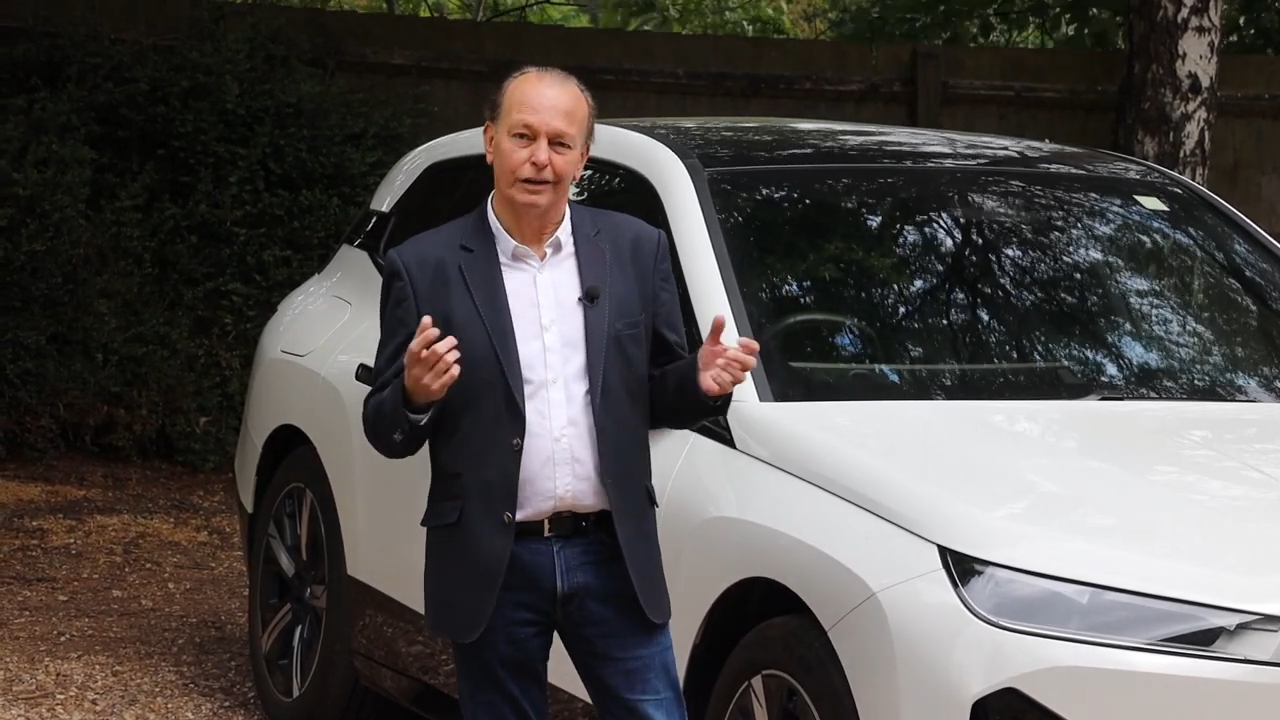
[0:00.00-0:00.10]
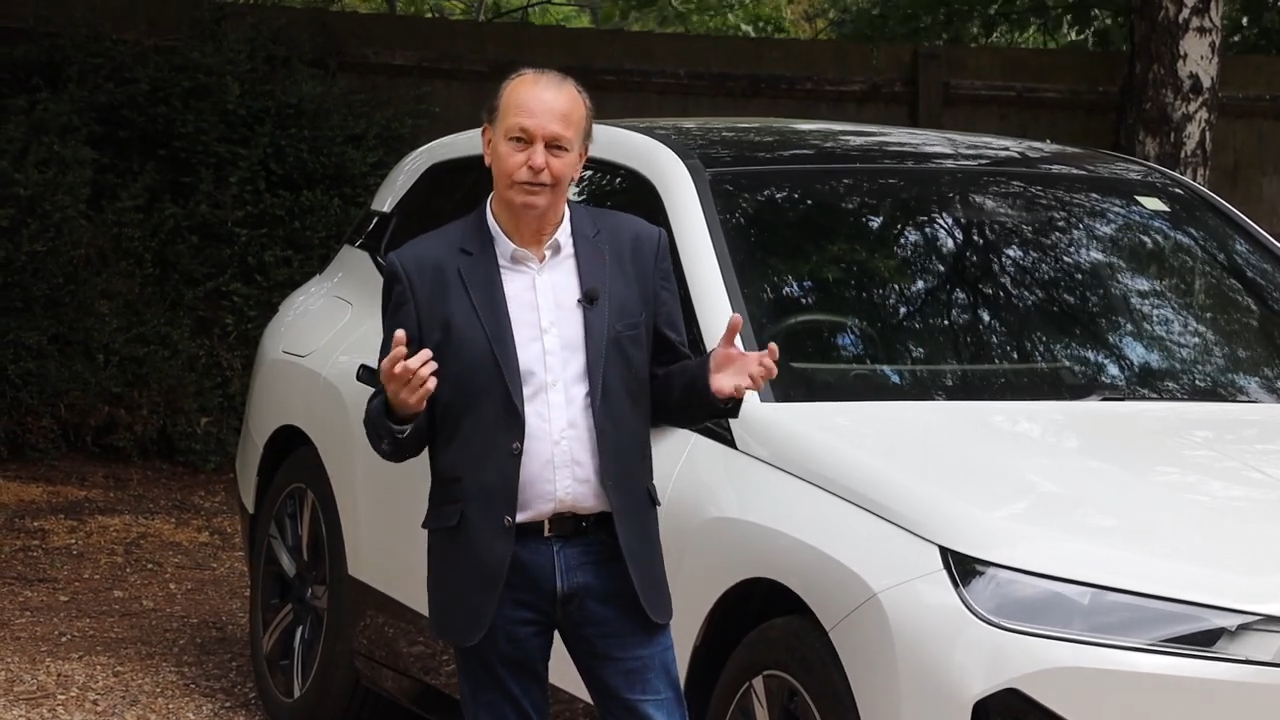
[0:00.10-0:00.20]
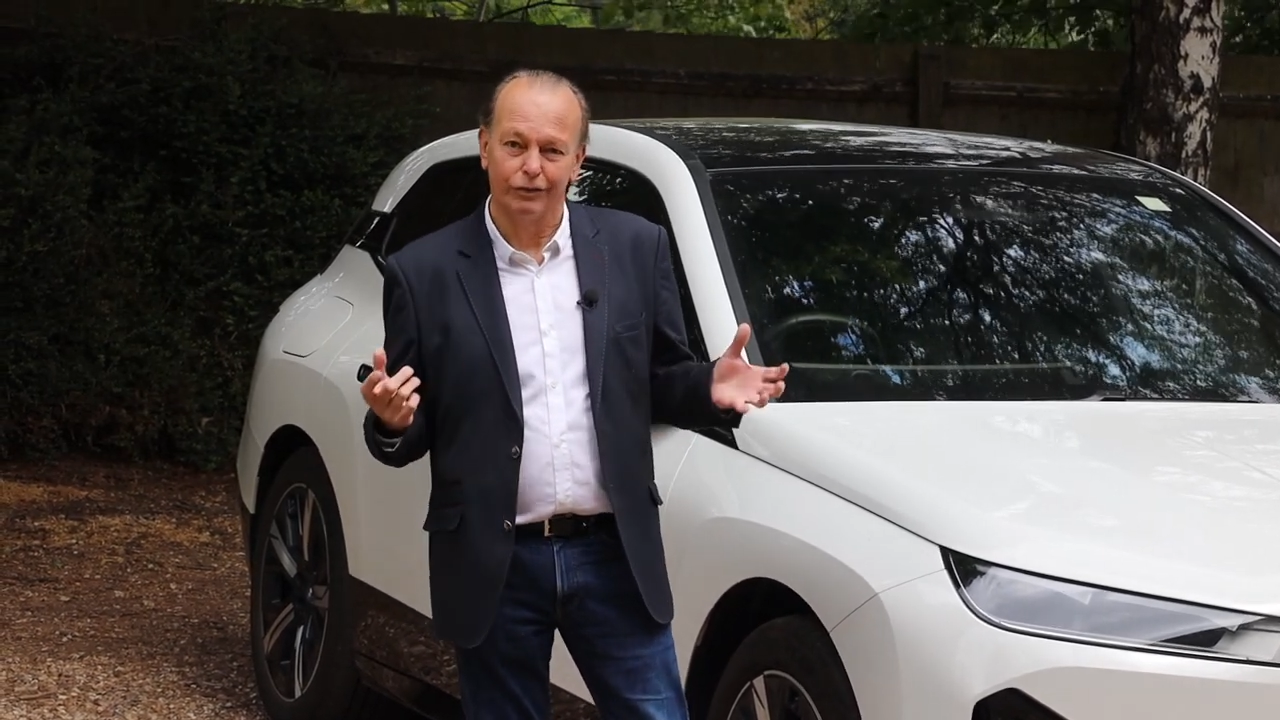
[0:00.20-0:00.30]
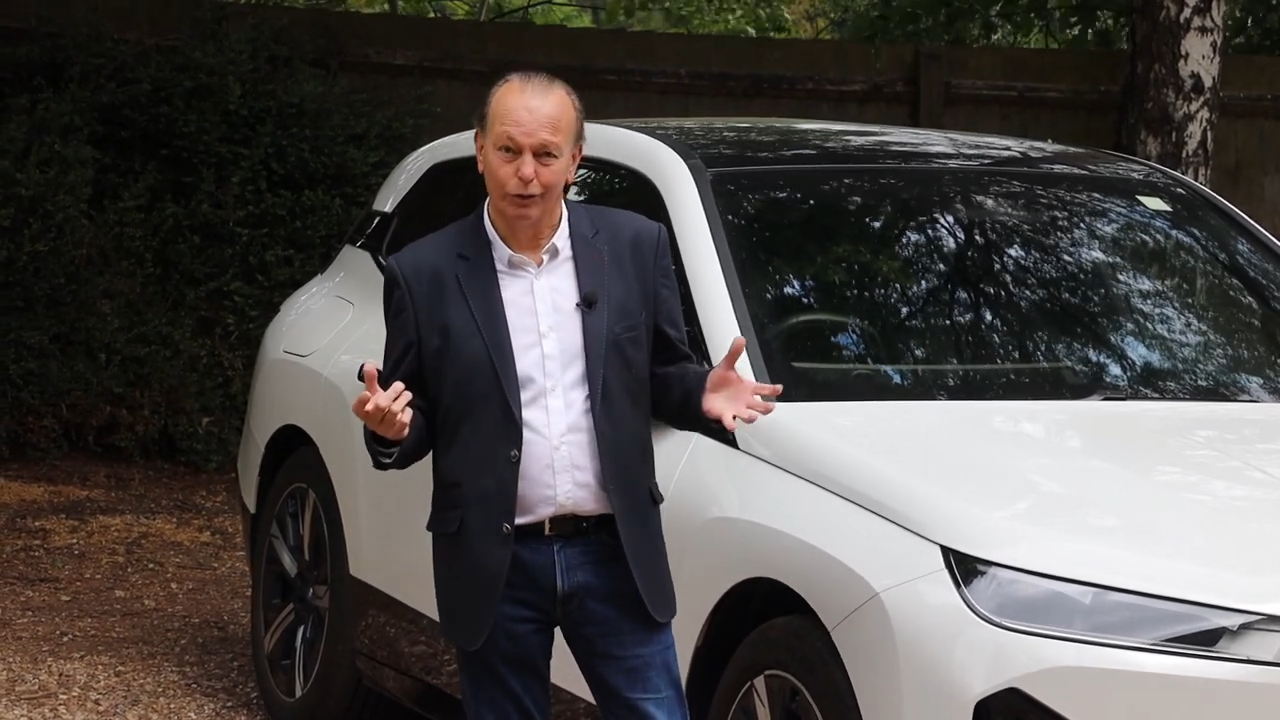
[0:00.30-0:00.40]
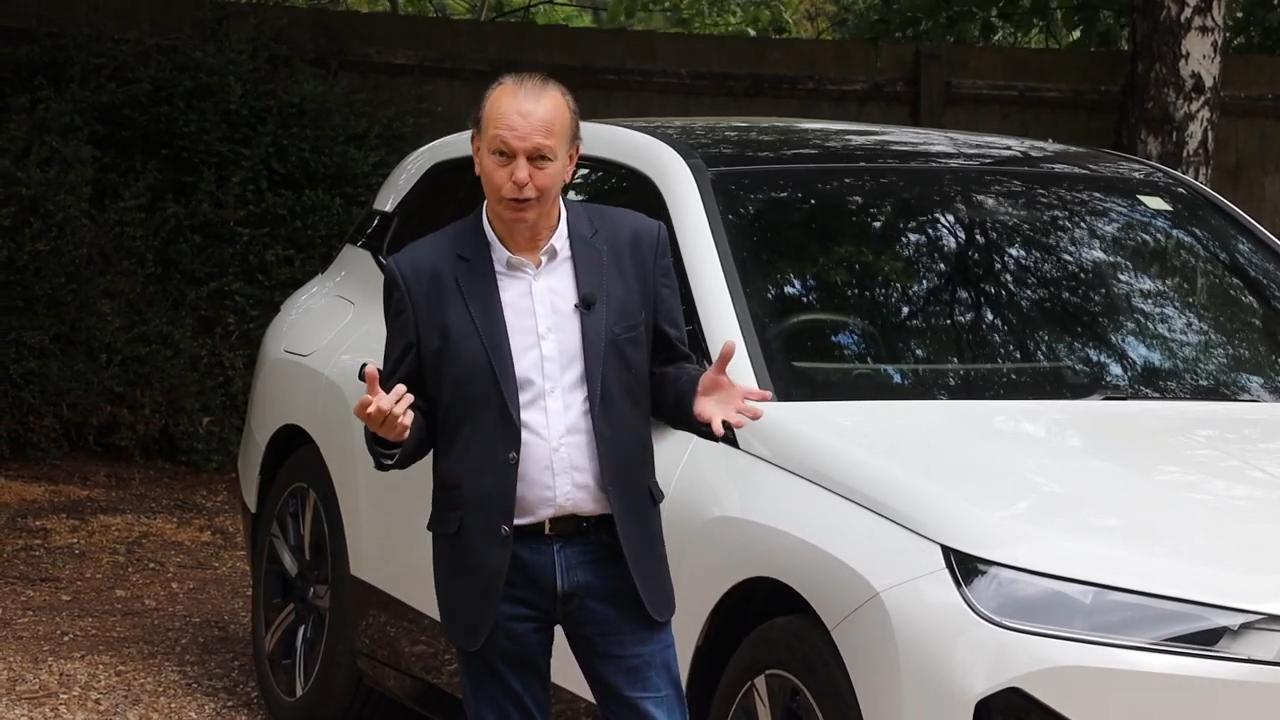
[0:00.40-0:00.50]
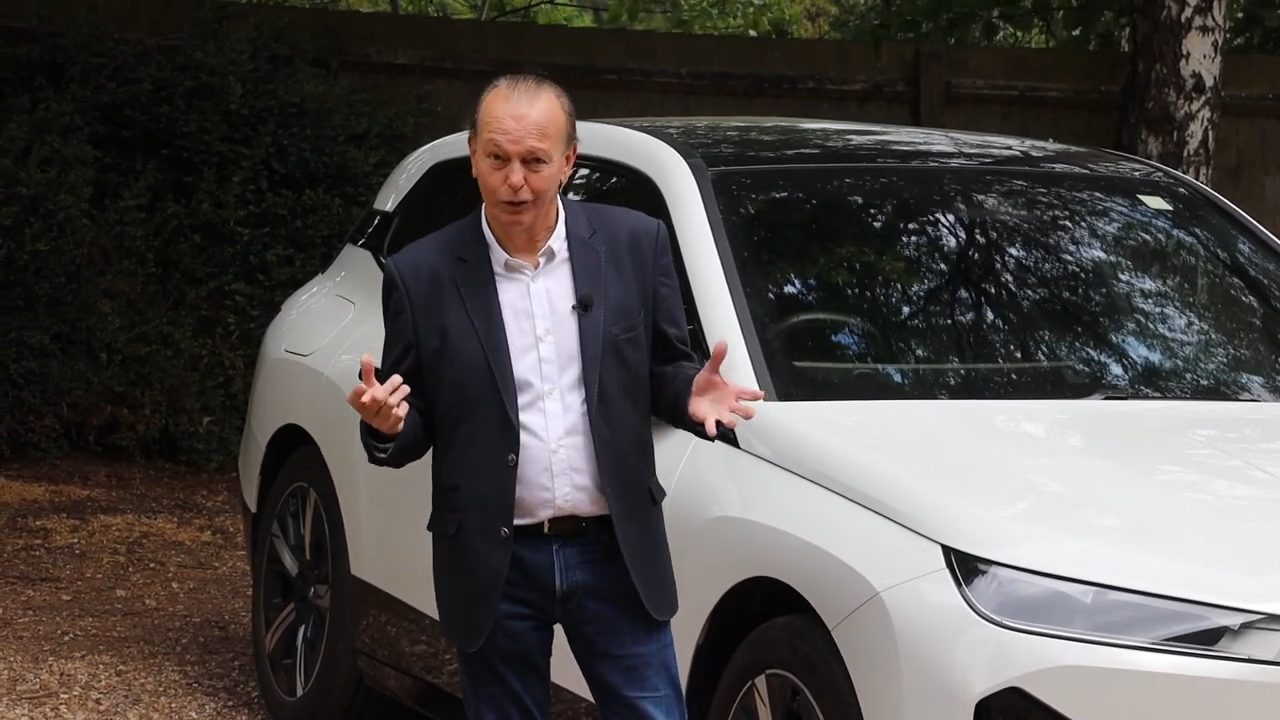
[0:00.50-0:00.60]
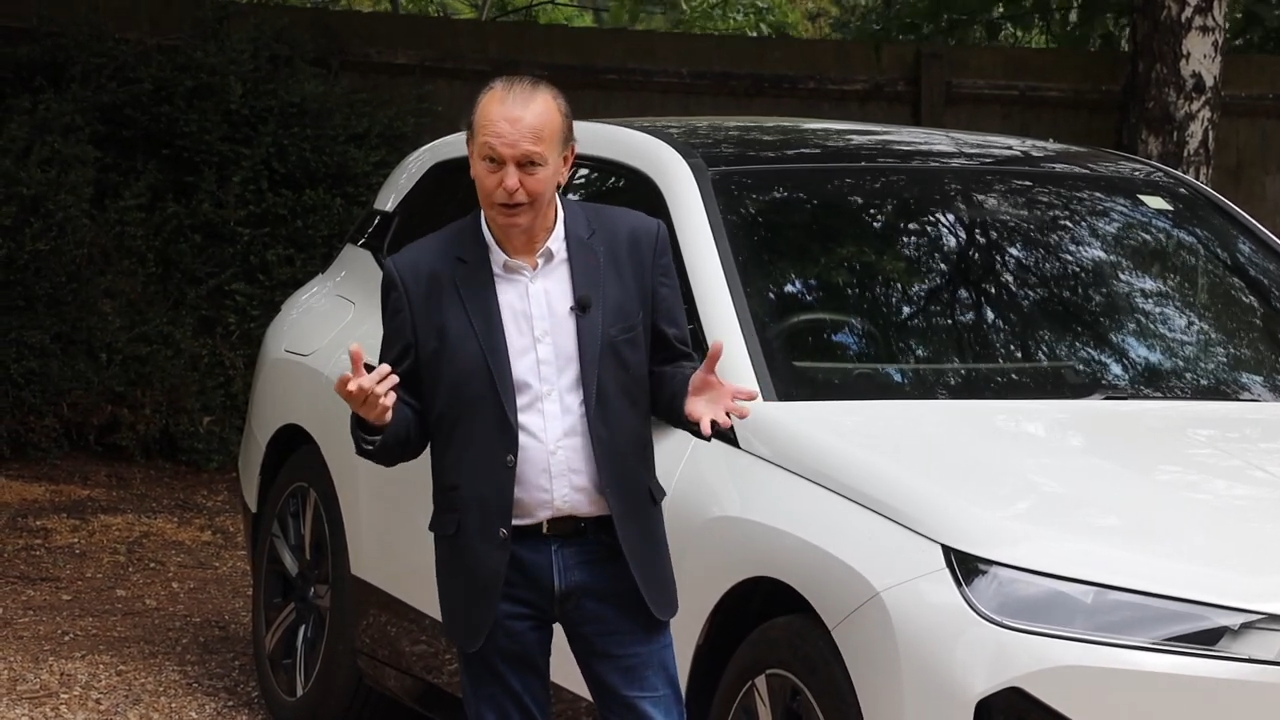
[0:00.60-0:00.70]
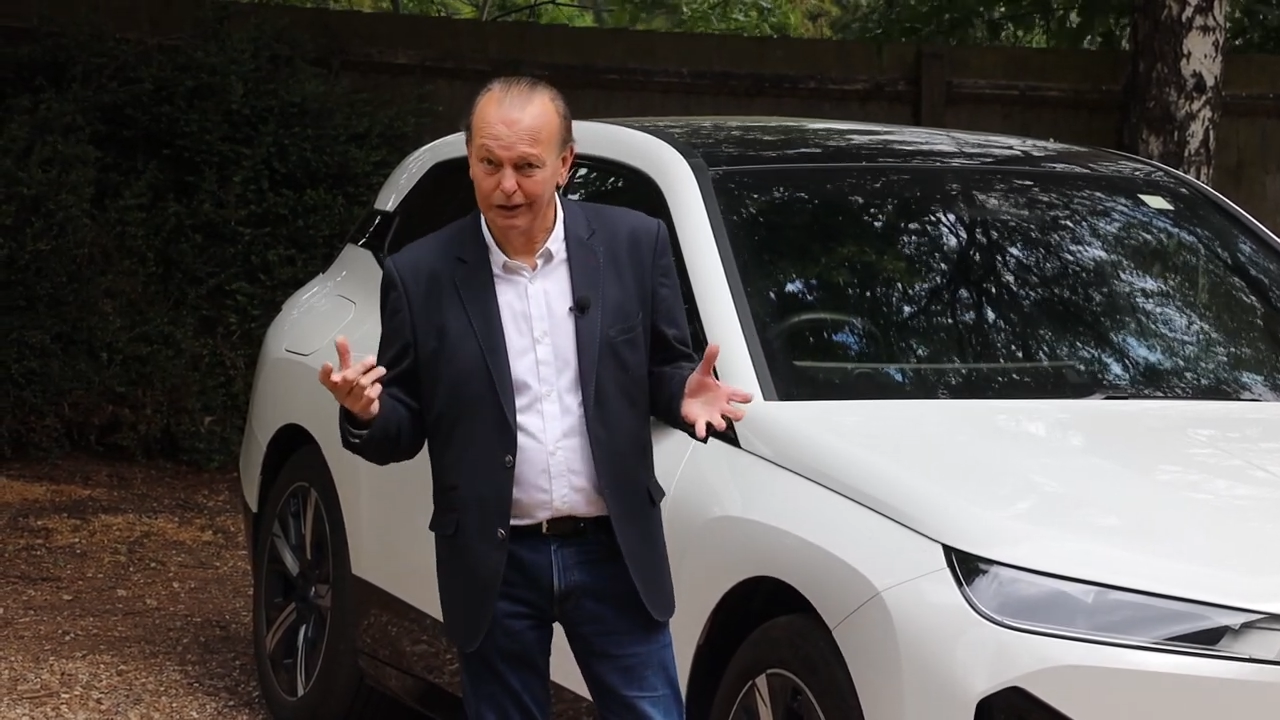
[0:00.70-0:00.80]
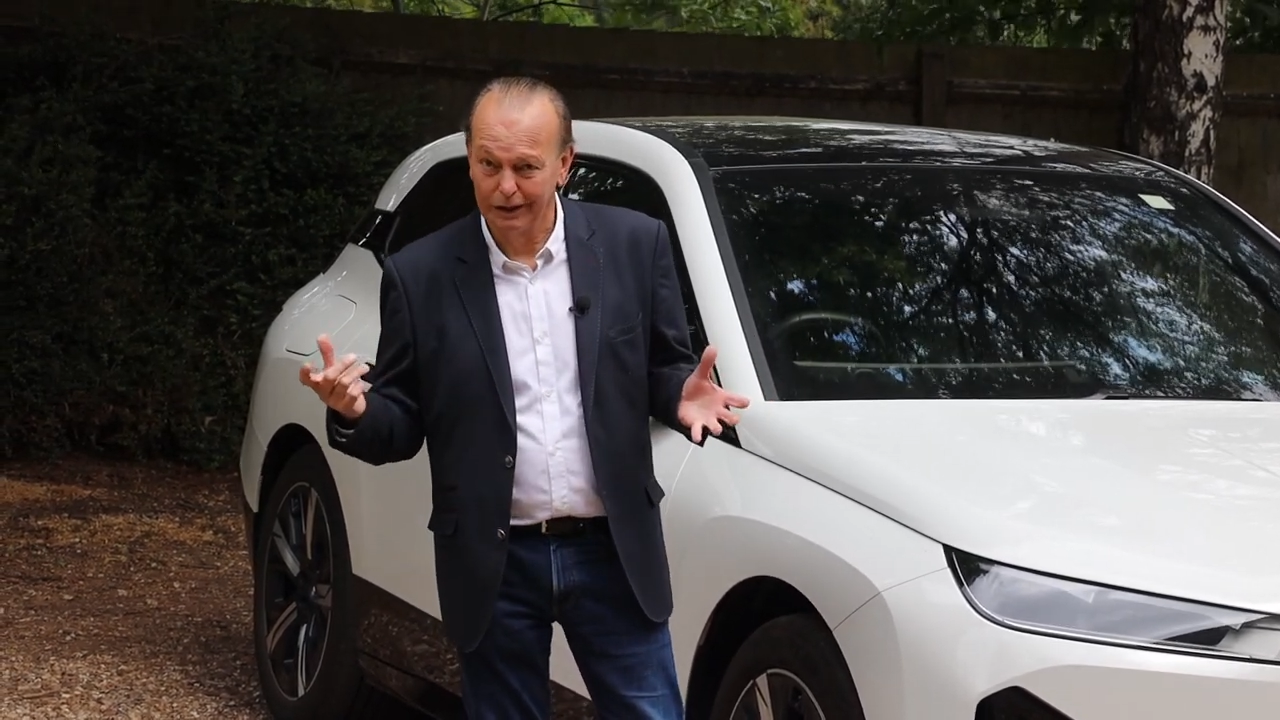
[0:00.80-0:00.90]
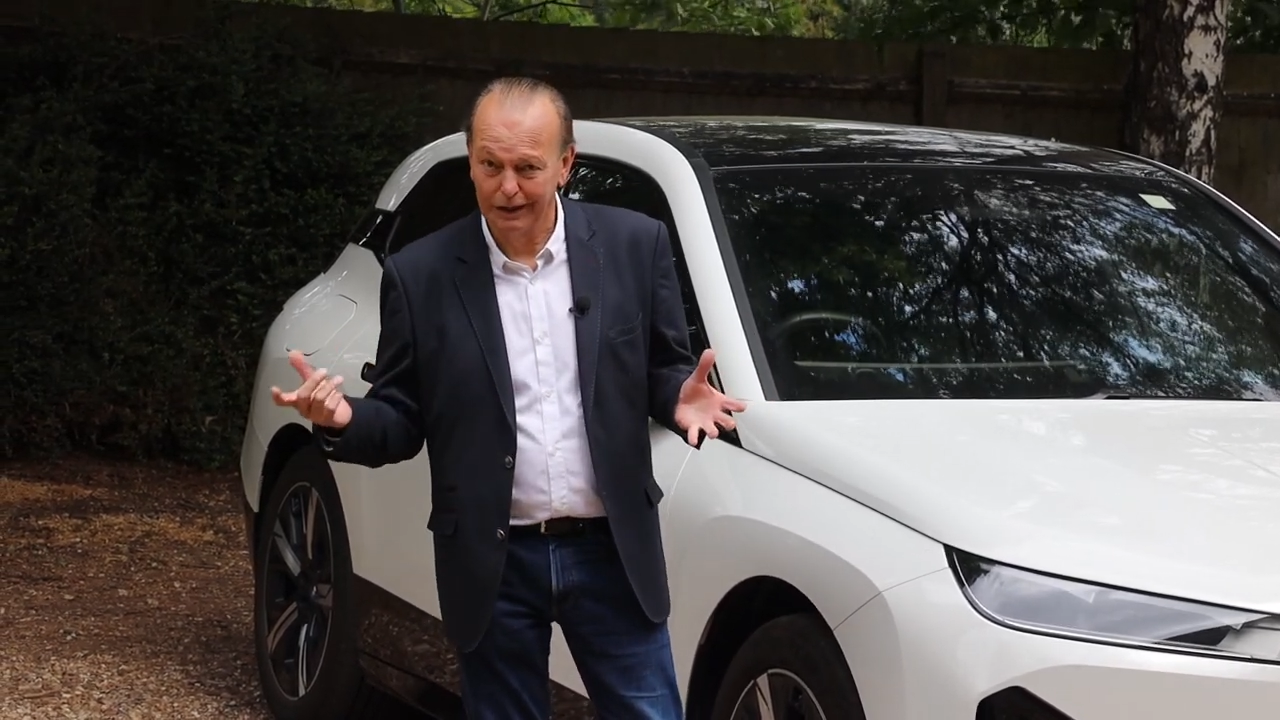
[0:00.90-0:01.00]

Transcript: 4